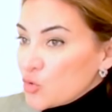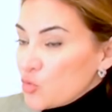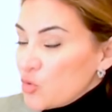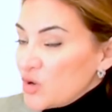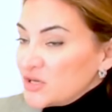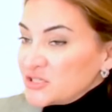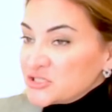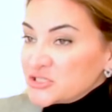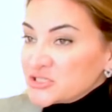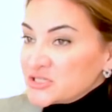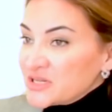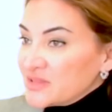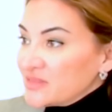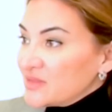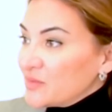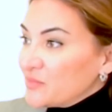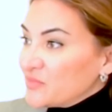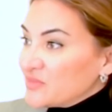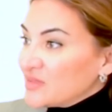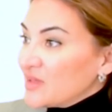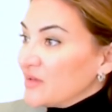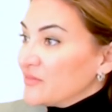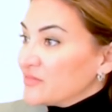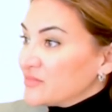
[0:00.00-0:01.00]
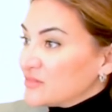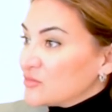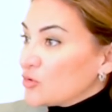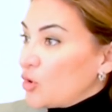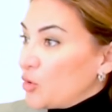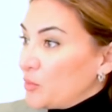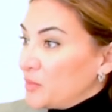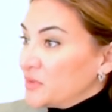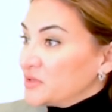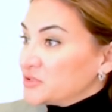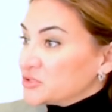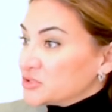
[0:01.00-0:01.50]
question themselves
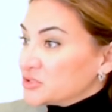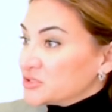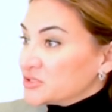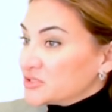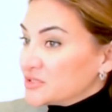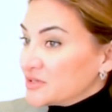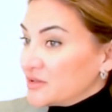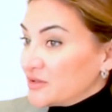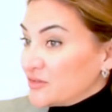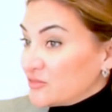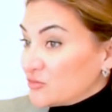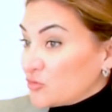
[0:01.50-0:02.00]
so much,